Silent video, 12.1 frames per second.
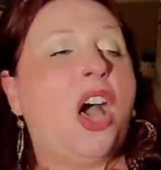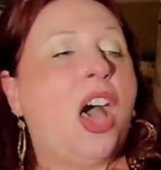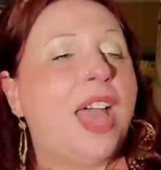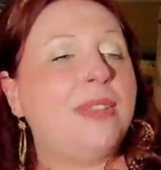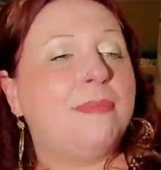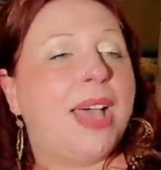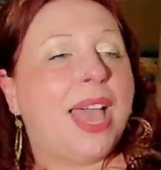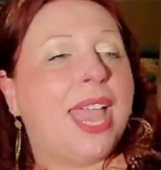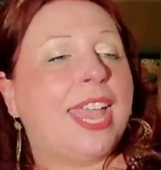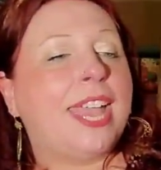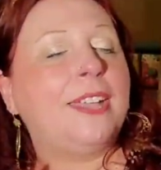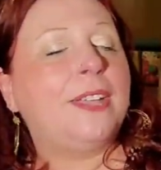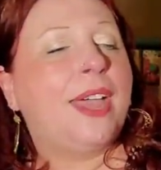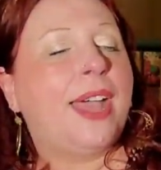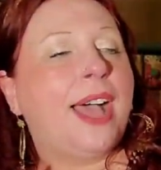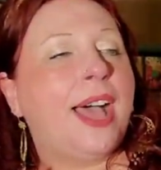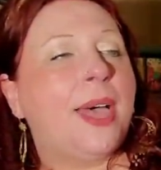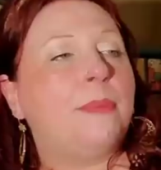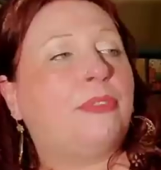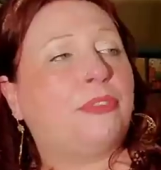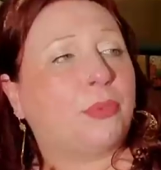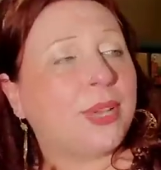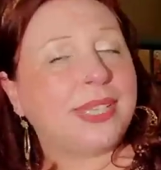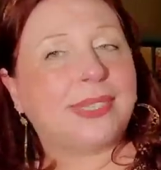on my um,
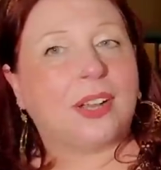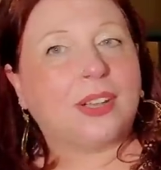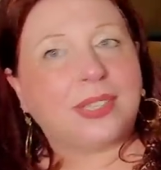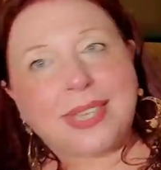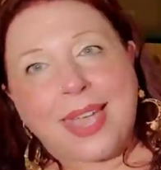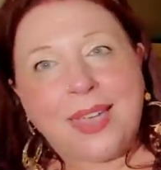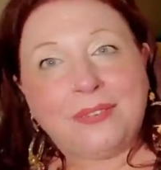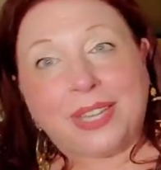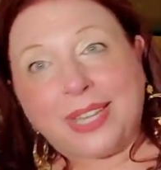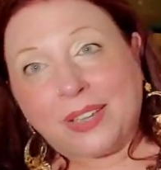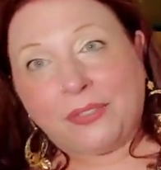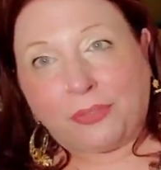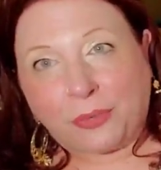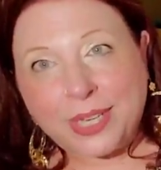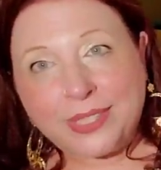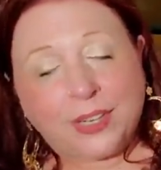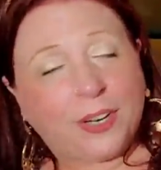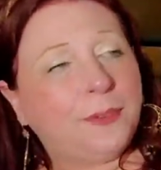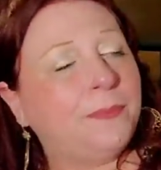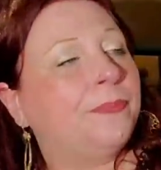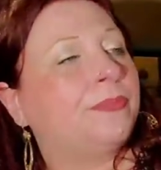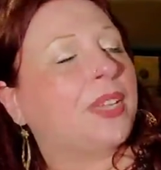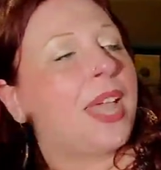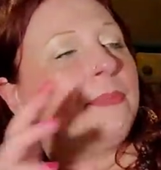freezer because I have like a freezer
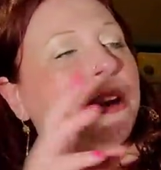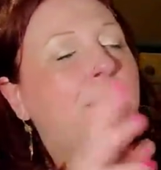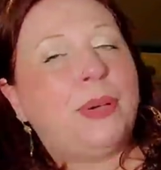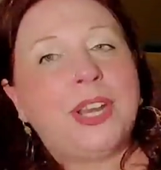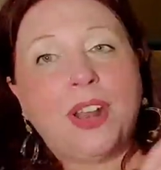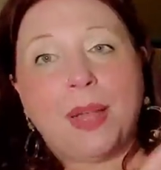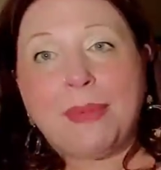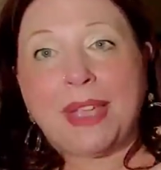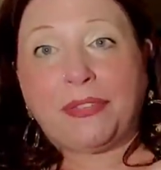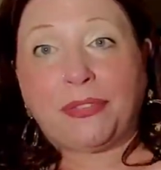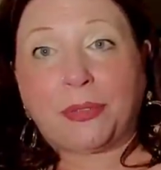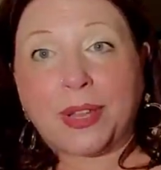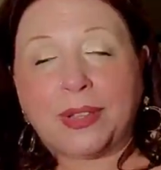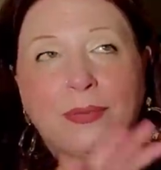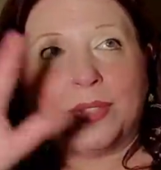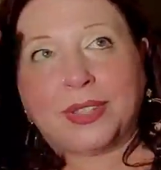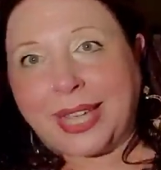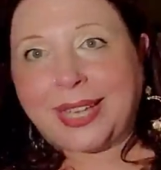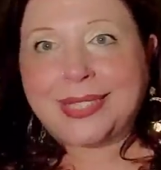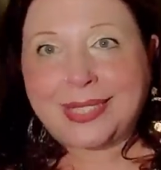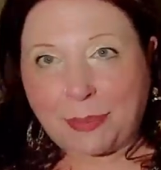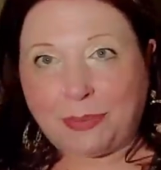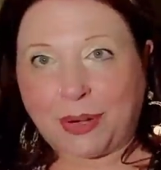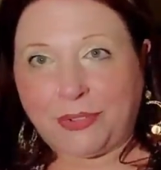I'm gonna put it on my free, like a
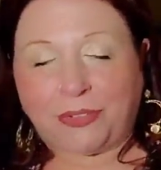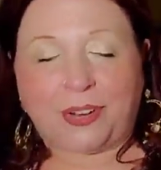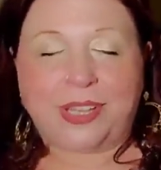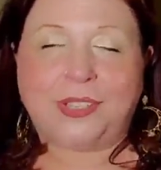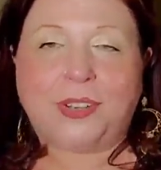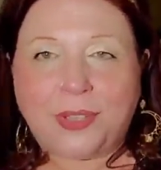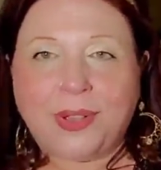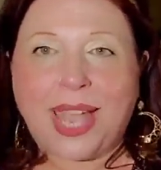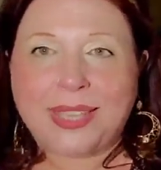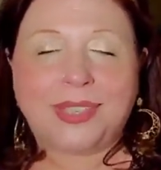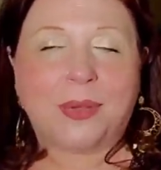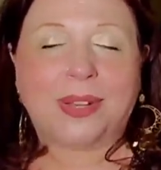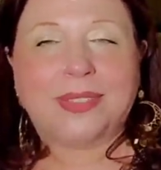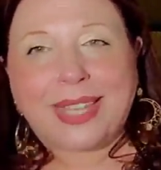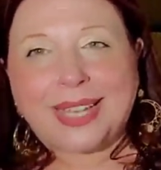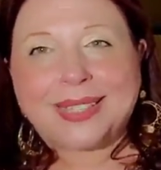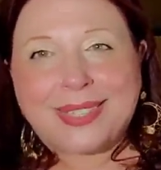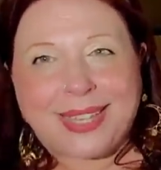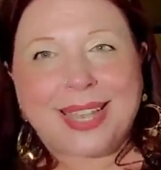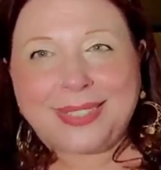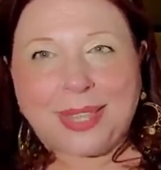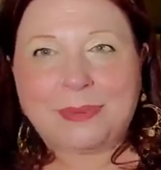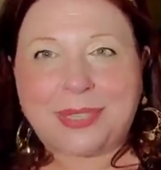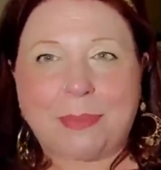separate freezer. You guys know what, like a
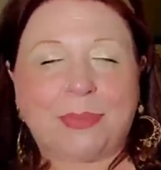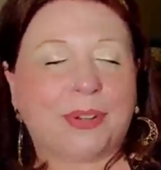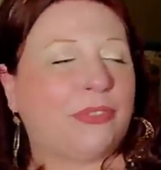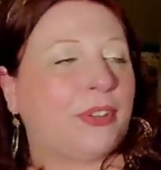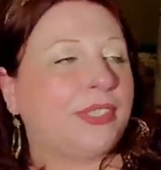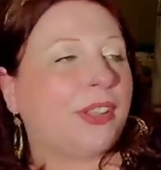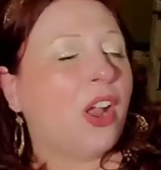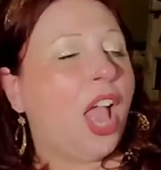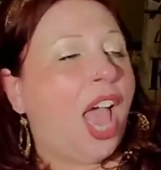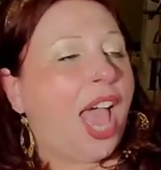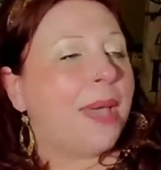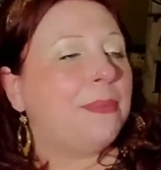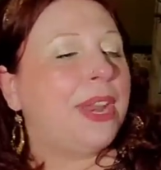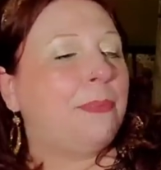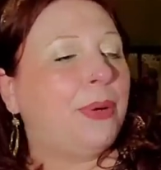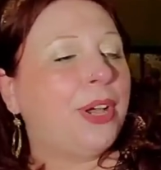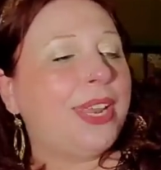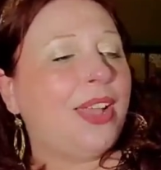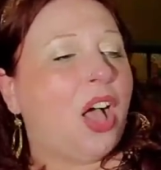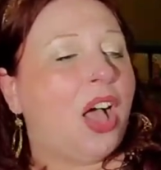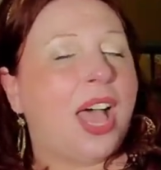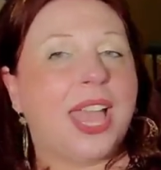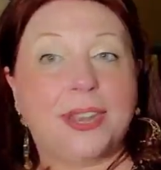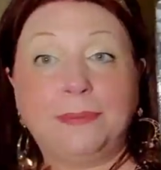stand-up separate freezer. I'm gonna put it
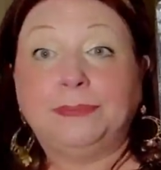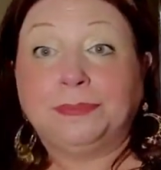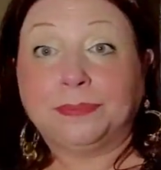on